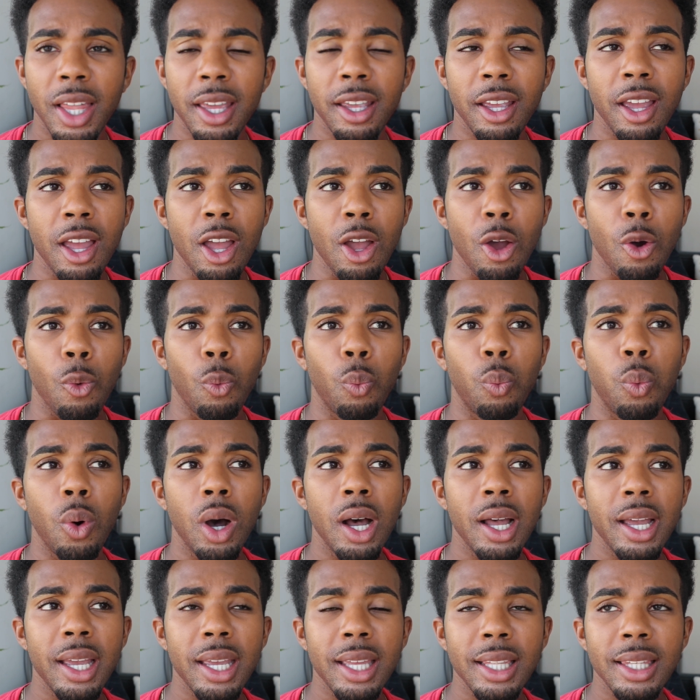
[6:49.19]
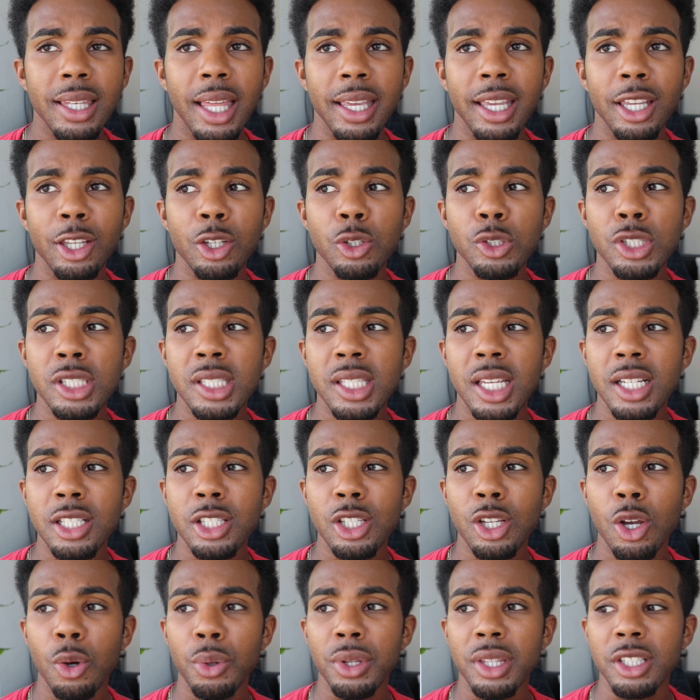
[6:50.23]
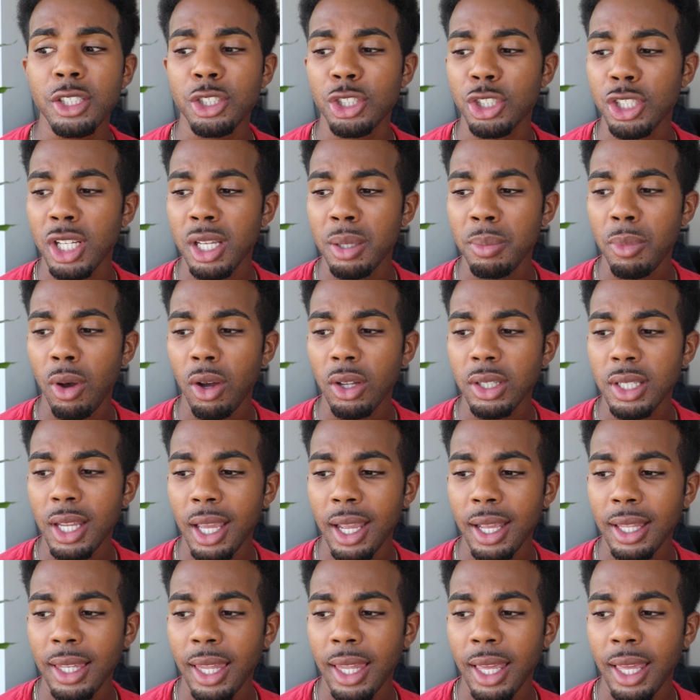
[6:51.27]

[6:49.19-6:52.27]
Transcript: Like, what? Like, and you just get to go to the gym all day?